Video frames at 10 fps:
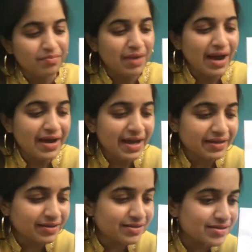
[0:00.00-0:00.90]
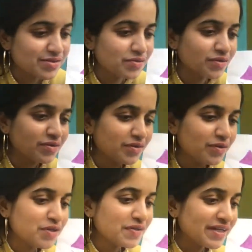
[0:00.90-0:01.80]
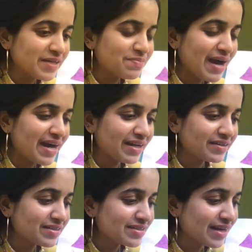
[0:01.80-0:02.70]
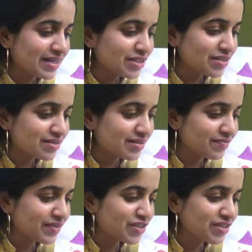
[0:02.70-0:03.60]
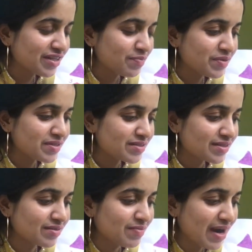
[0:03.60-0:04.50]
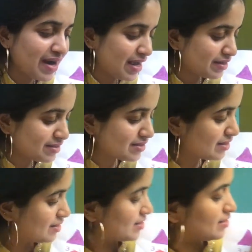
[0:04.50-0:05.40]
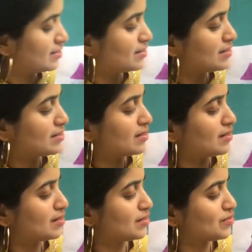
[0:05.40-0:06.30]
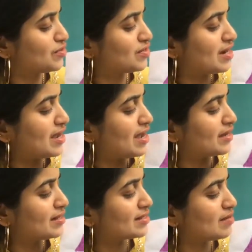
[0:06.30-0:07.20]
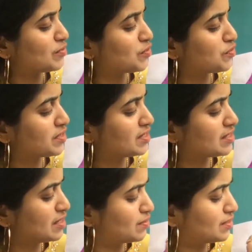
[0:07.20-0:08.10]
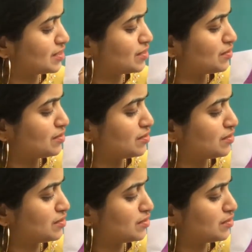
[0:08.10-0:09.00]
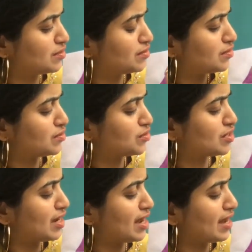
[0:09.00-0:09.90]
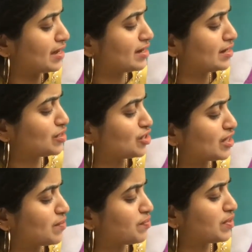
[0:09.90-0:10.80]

Mad angles, you know, no? You'll eat mad angles, right, children? Which shape is in mad angles are in triangle? Some cookies are also triangle in shape.